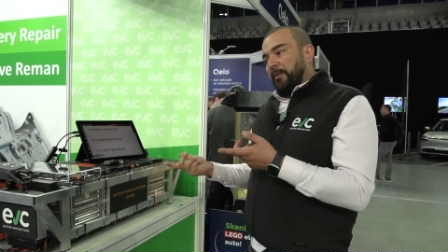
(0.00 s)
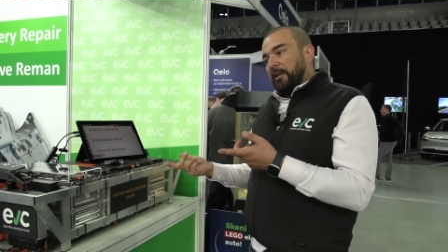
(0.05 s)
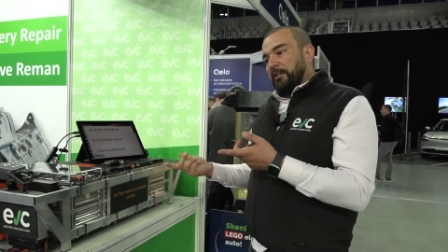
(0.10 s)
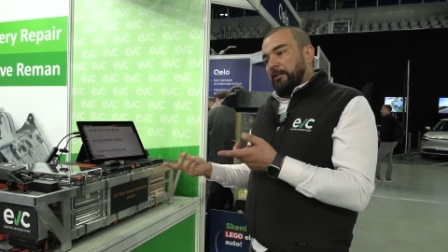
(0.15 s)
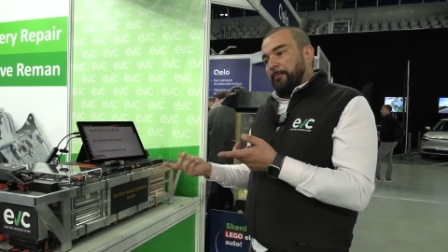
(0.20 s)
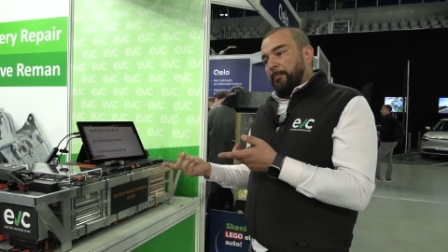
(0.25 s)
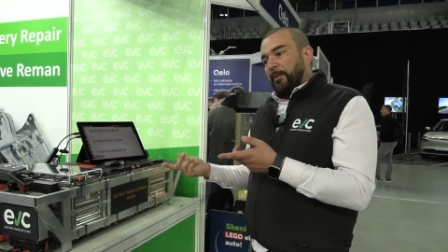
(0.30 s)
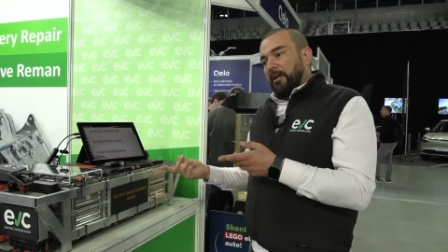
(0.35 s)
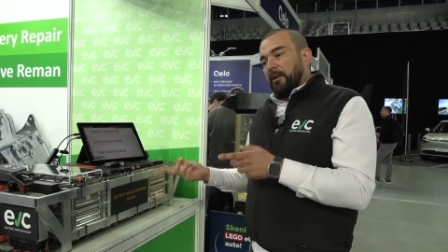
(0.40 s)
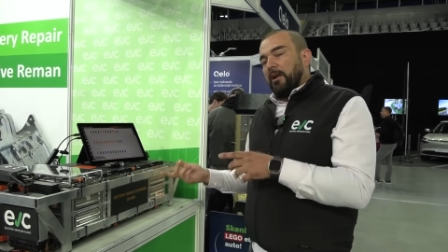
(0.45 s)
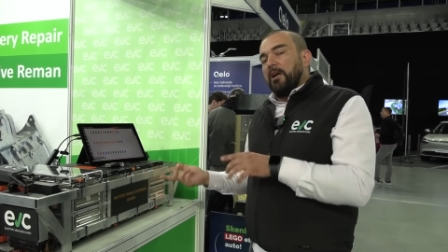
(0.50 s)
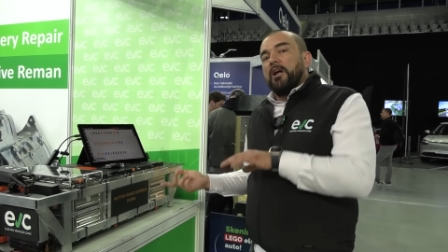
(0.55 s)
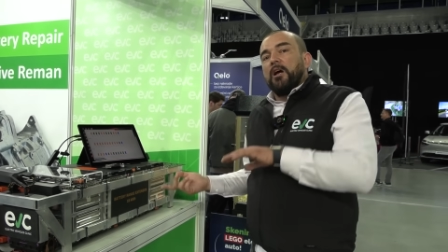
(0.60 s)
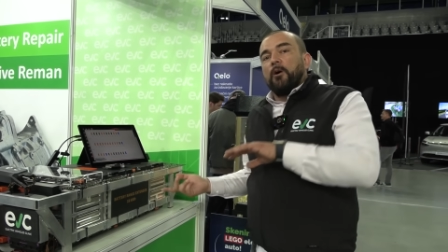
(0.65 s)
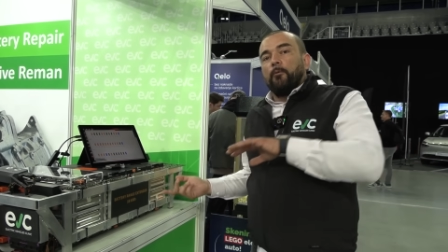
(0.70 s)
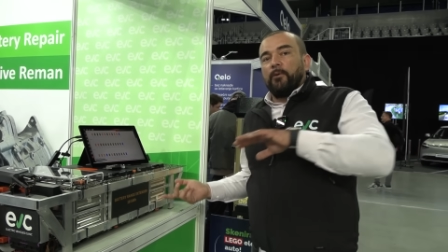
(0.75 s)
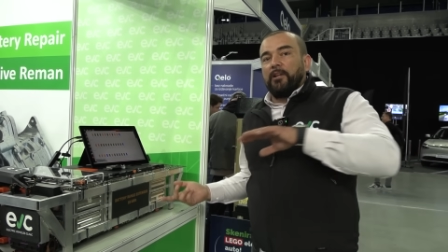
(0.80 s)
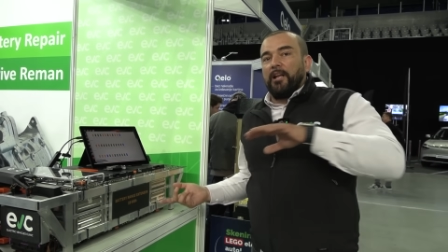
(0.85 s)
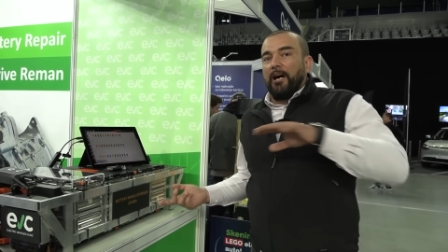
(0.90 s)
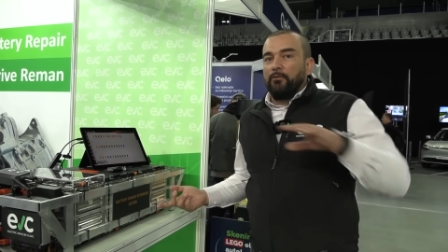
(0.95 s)
battery
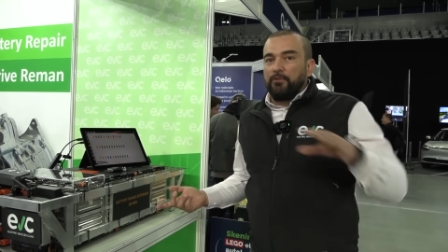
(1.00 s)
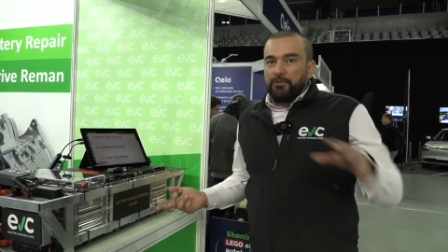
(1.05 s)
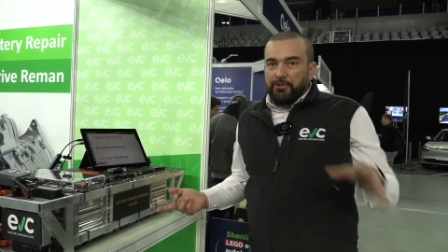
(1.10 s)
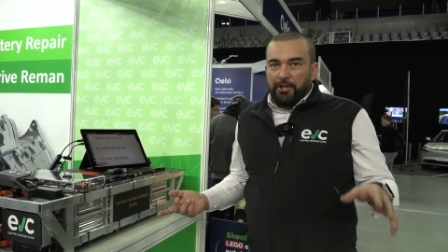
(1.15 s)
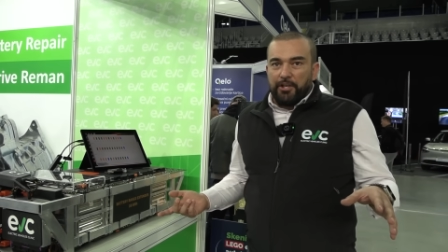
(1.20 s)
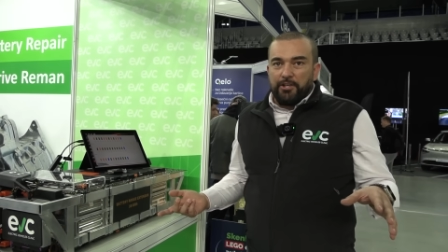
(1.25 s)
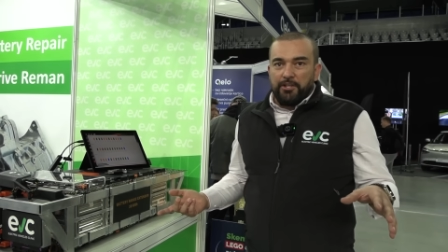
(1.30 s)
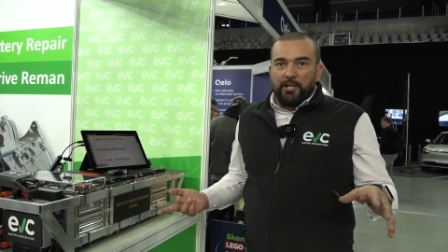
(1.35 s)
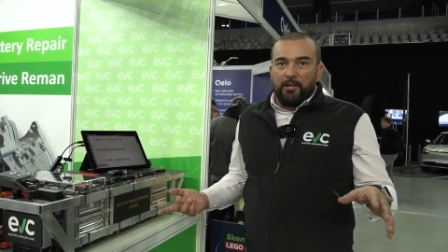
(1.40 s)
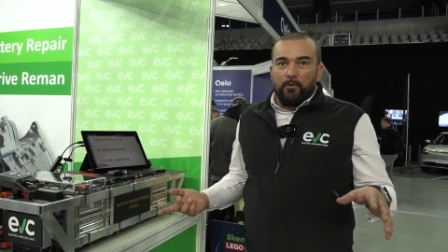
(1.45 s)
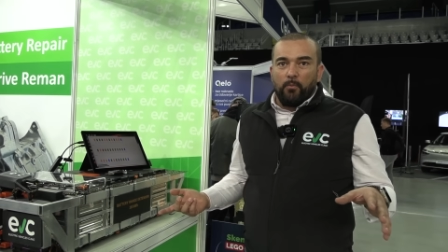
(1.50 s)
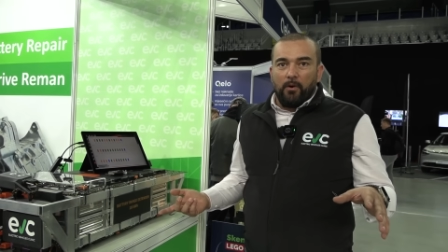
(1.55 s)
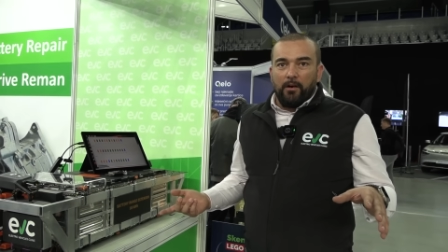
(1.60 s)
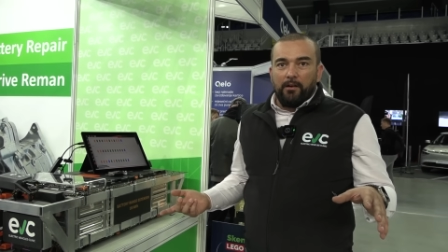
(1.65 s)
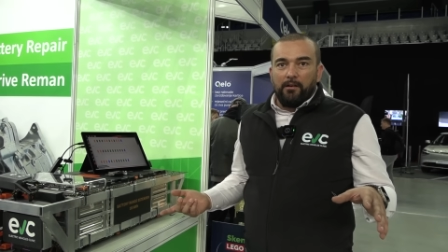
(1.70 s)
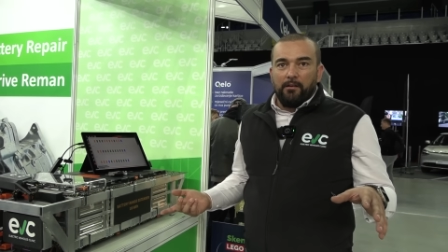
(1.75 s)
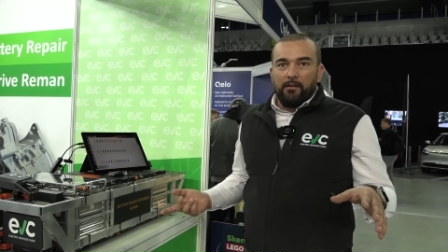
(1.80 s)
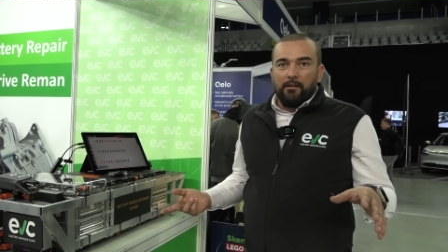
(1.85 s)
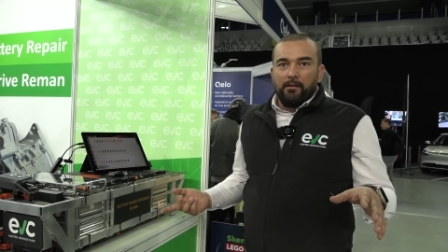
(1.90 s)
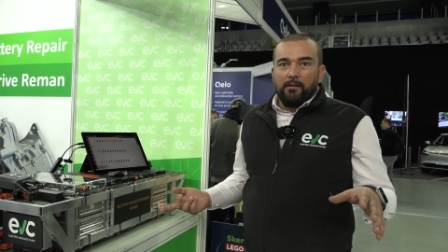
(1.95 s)
pack without changing
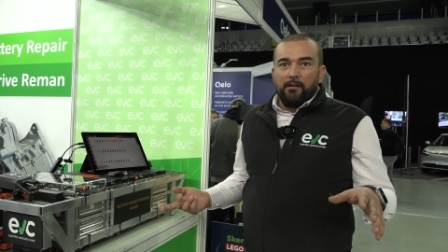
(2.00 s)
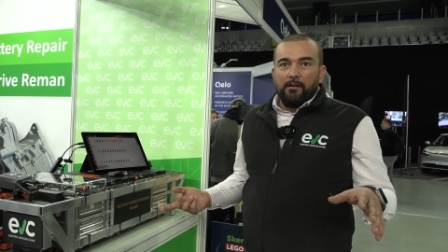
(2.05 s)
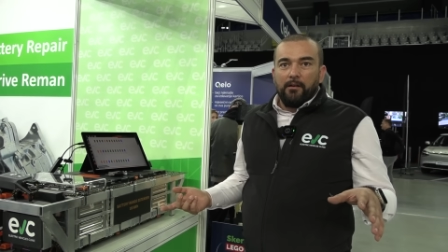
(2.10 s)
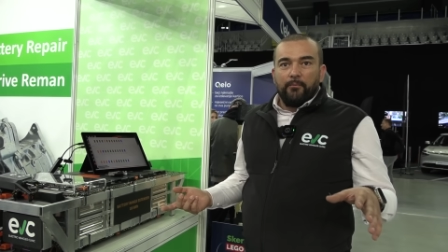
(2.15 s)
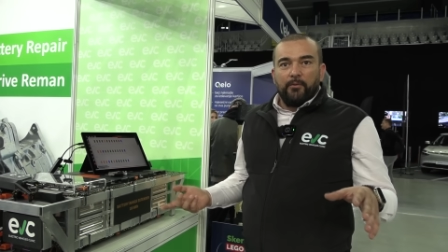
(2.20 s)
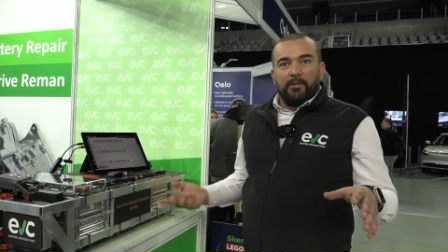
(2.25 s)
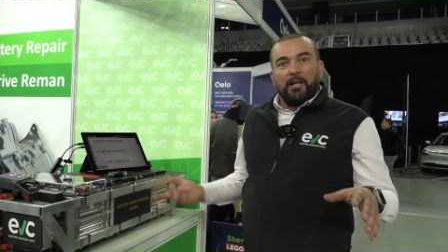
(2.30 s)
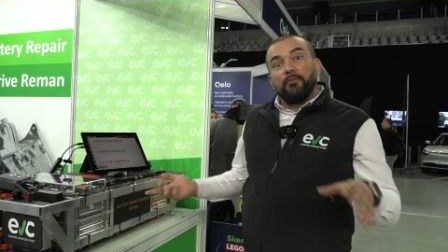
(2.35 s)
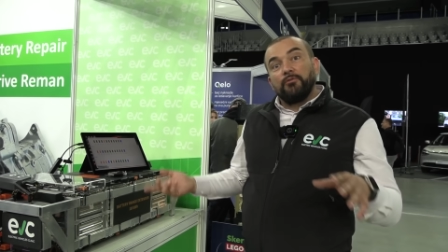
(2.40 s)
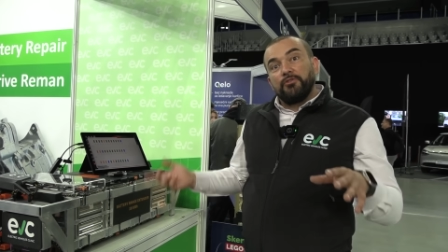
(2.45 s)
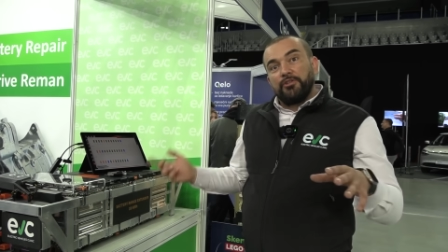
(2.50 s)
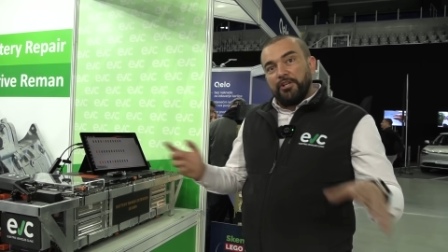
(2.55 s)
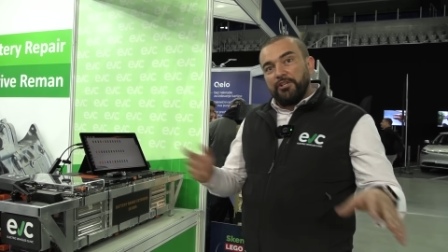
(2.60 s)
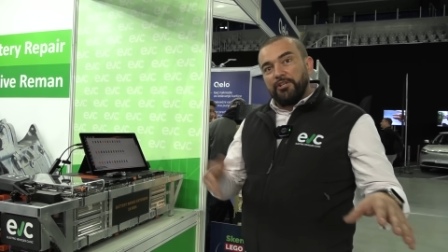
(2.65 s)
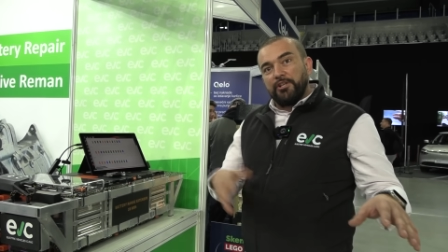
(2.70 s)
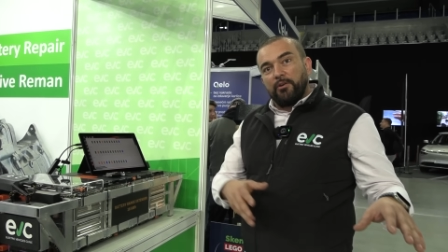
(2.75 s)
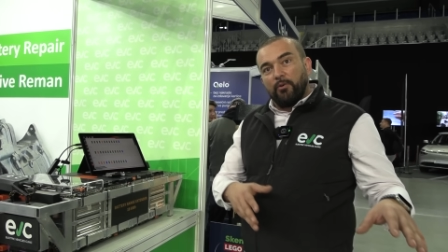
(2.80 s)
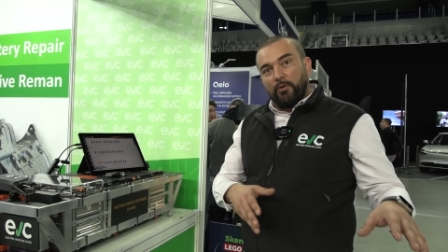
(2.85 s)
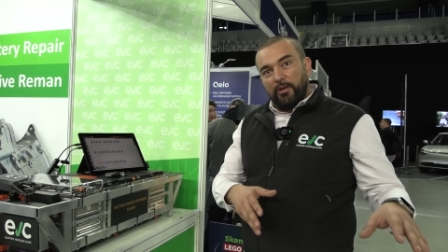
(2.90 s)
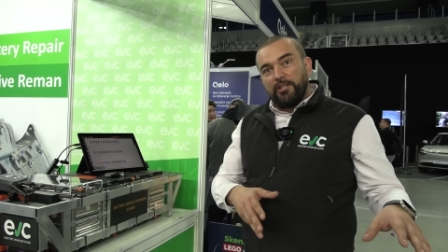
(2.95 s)
one, without
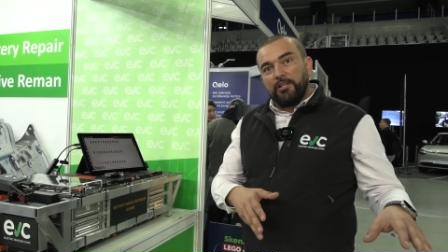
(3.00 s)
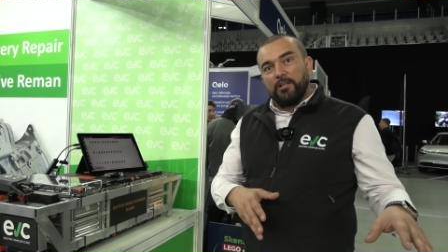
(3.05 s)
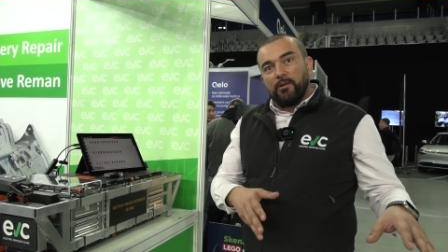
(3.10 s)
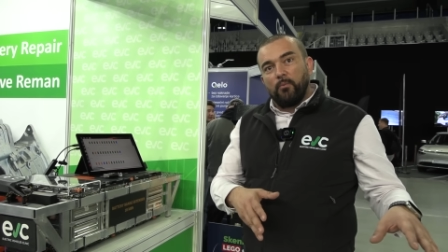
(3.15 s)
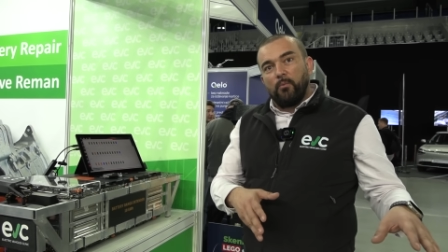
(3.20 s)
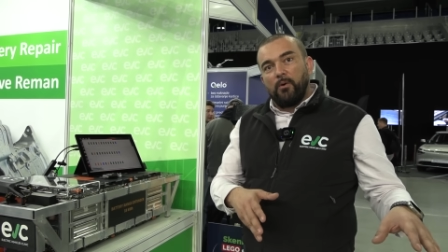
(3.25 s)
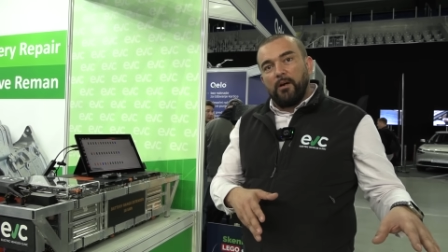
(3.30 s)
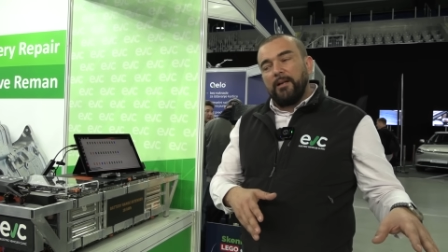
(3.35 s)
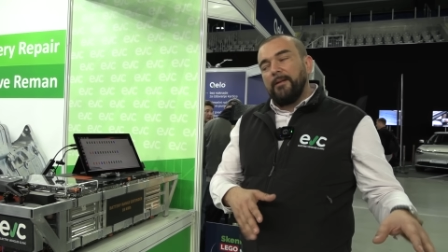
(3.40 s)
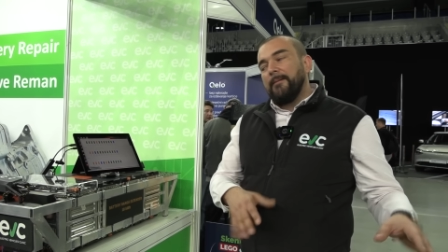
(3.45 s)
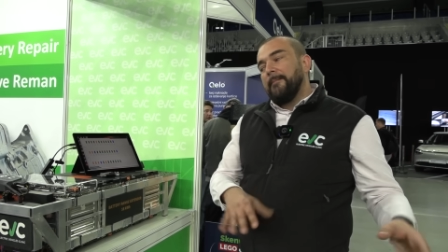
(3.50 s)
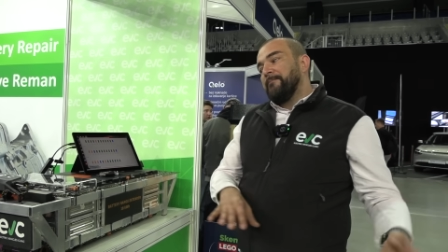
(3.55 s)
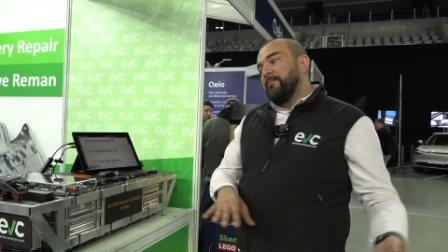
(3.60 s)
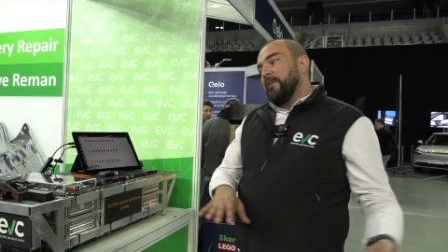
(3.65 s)
changing original one,